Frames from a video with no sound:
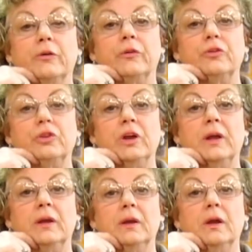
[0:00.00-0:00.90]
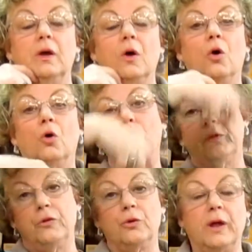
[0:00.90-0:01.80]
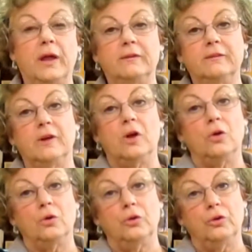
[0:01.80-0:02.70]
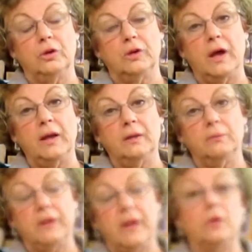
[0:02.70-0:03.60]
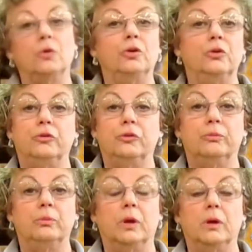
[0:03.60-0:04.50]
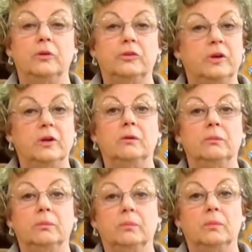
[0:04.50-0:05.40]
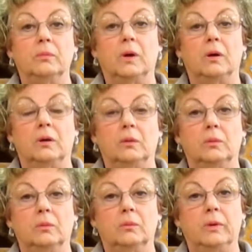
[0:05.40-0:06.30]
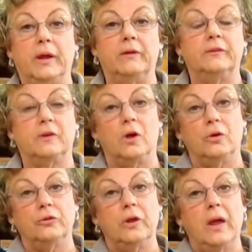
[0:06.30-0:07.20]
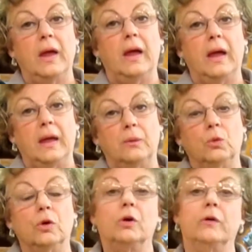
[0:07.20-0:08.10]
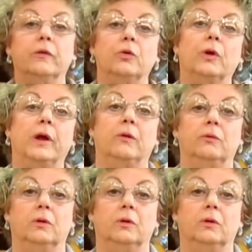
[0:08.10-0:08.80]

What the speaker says: the chin, or with your head stall, you can tighten them down or use steel head stalls and work on the crown.